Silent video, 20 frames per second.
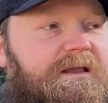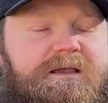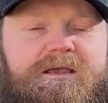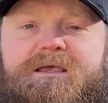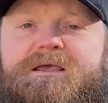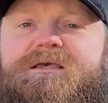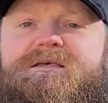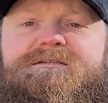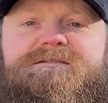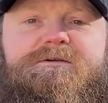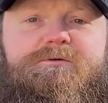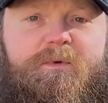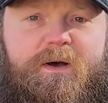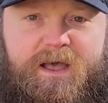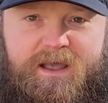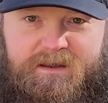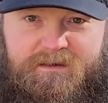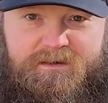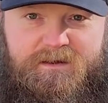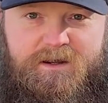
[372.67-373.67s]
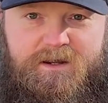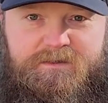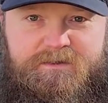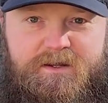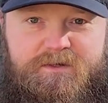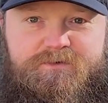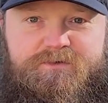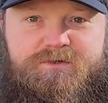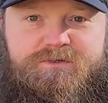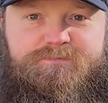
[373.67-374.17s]
Easy way to
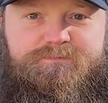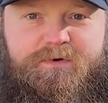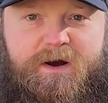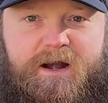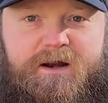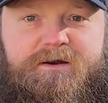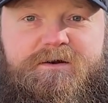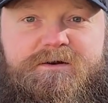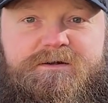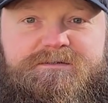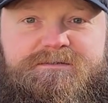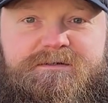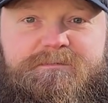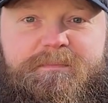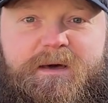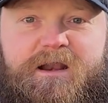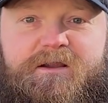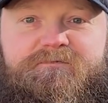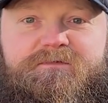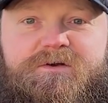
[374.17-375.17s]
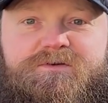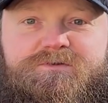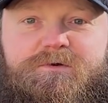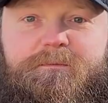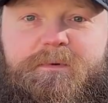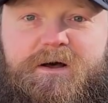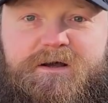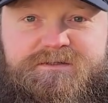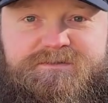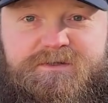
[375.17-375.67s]
introduce predators and beneficial
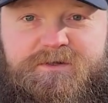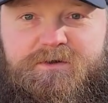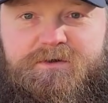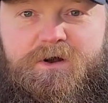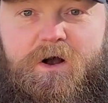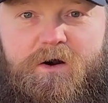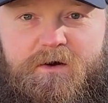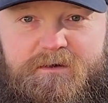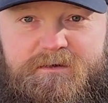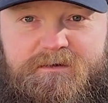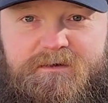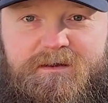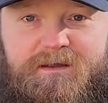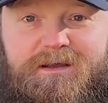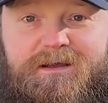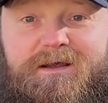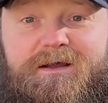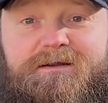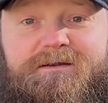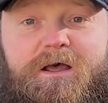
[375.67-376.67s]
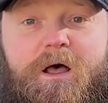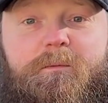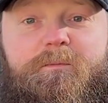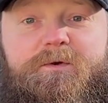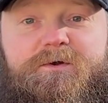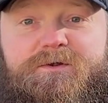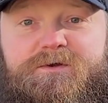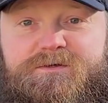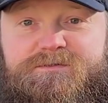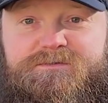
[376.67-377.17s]
bugs to your garden to help
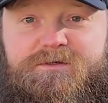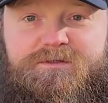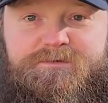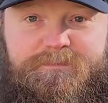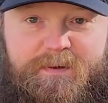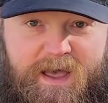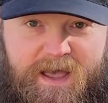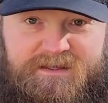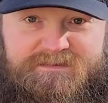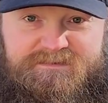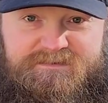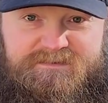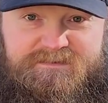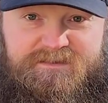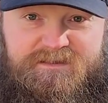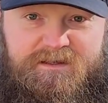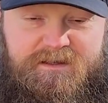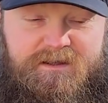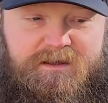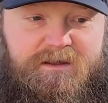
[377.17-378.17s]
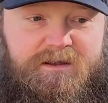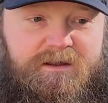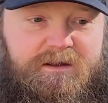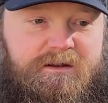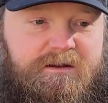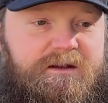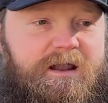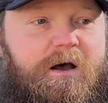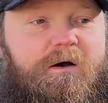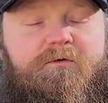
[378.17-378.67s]
reduce those pests.
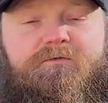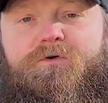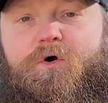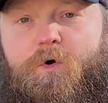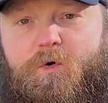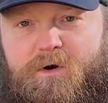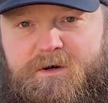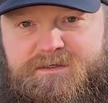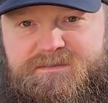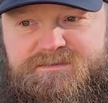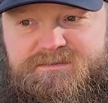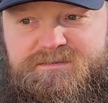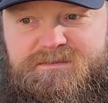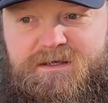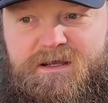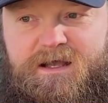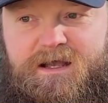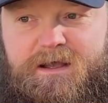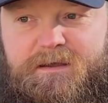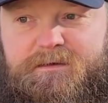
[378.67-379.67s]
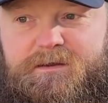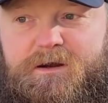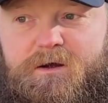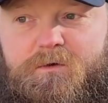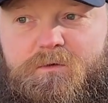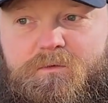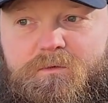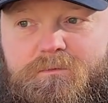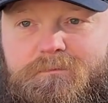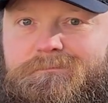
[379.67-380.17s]
Now, of course,
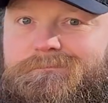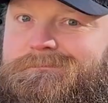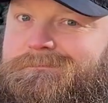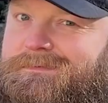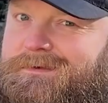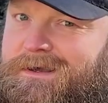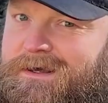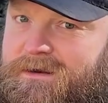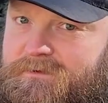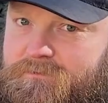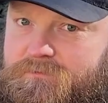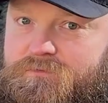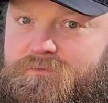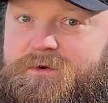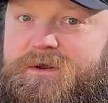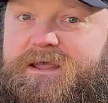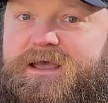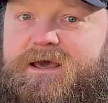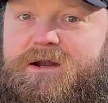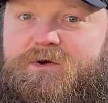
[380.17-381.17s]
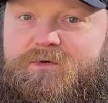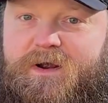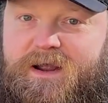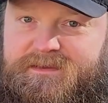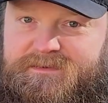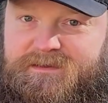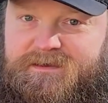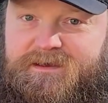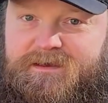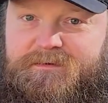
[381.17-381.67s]
going to
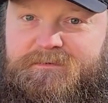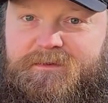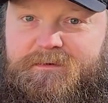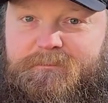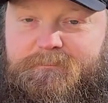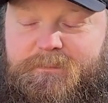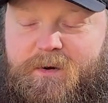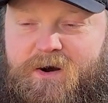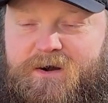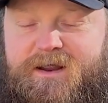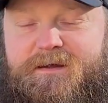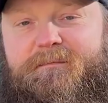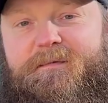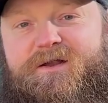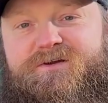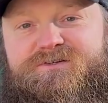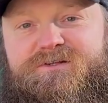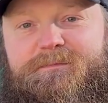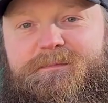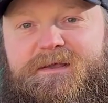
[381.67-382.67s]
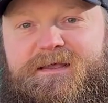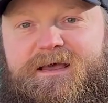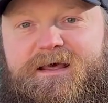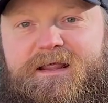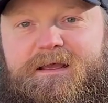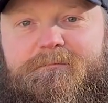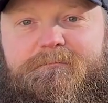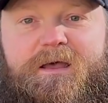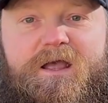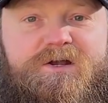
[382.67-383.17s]
reiterate the part I mentioned in the
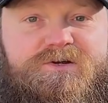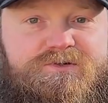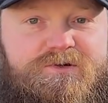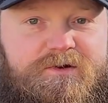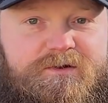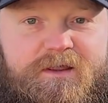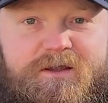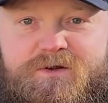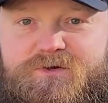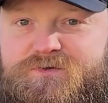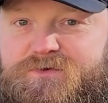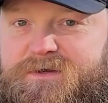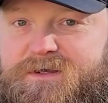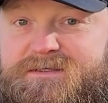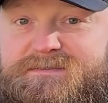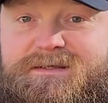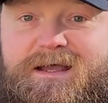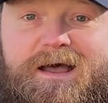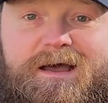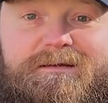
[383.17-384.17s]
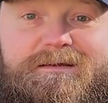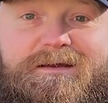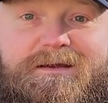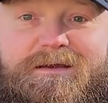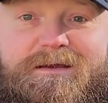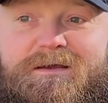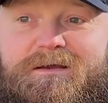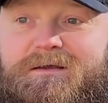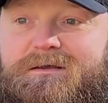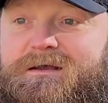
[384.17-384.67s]
beginning. Make sure that your tree is not
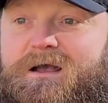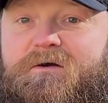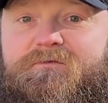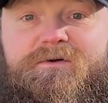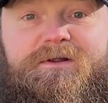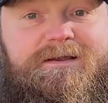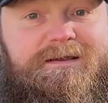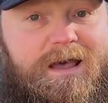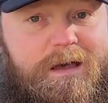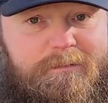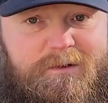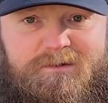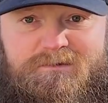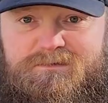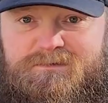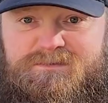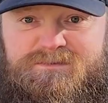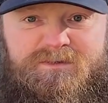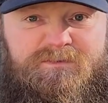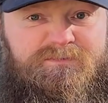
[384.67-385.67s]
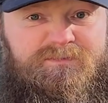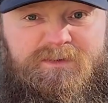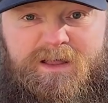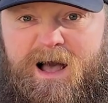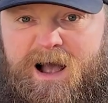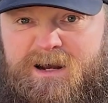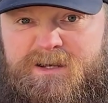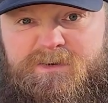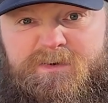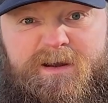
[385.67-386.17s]
covered in chemicals or
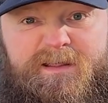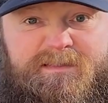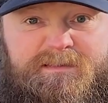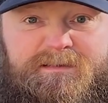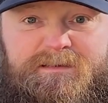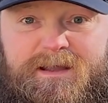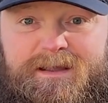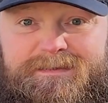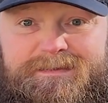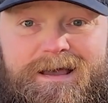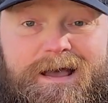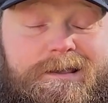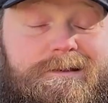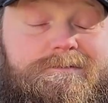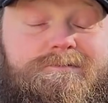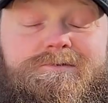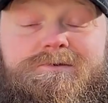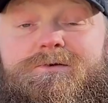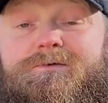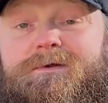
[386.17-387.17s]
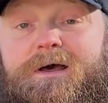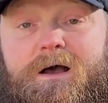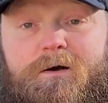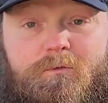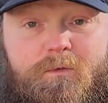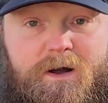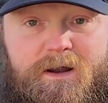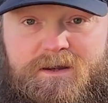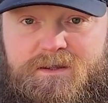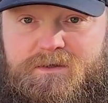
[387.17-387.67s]
flocked or anything like that. You do not
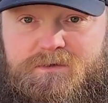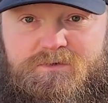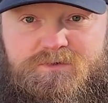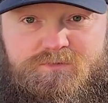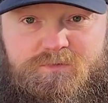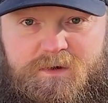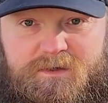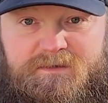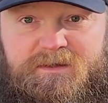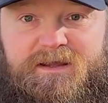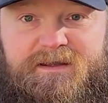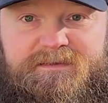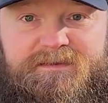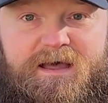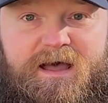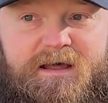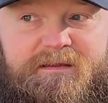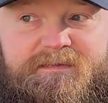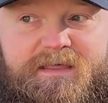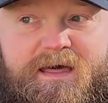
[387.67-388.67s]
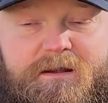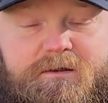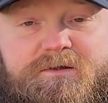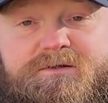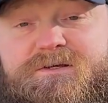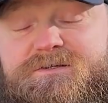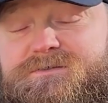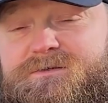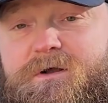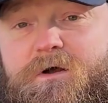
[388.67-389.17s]
want to use wood like that. That'll
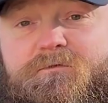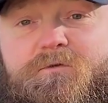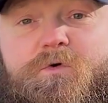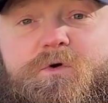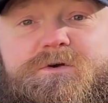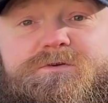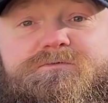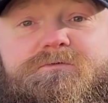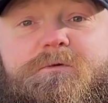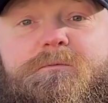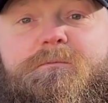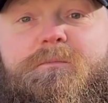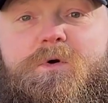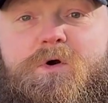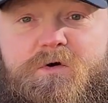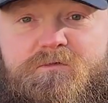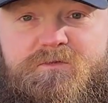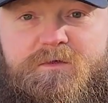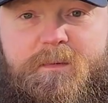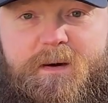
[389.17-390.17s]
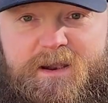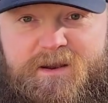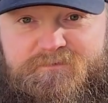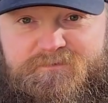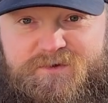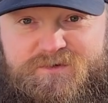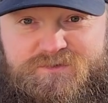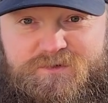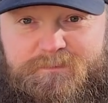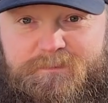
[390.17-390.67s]
just, of course, remove the
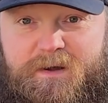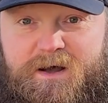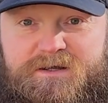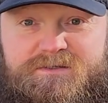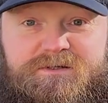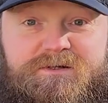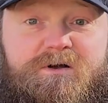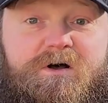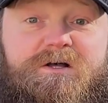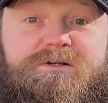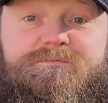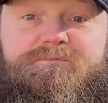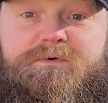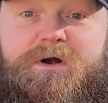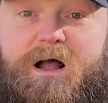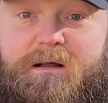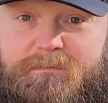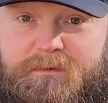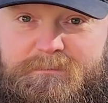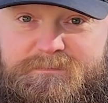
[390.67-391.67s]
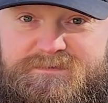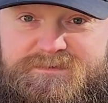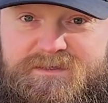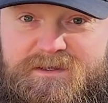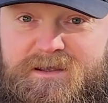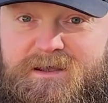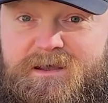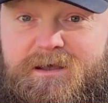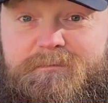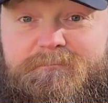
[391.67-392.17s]
beneficial bugs and cause problems
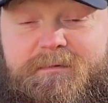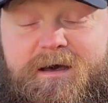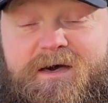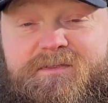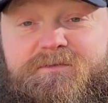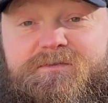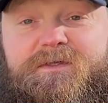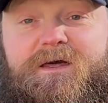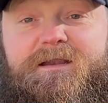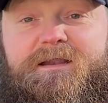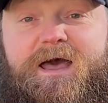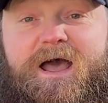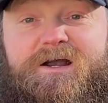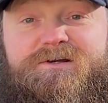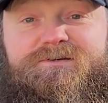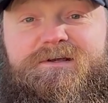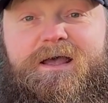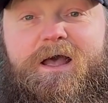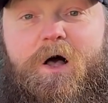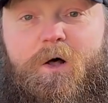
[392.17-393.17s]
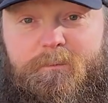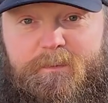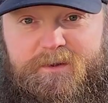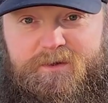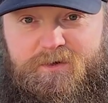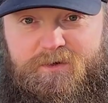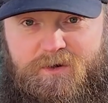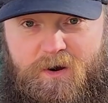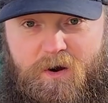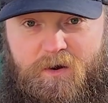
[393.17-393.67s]
rather than actually helping
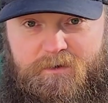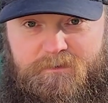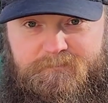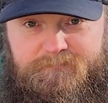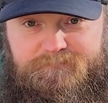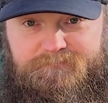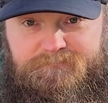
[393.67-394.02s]
your garden.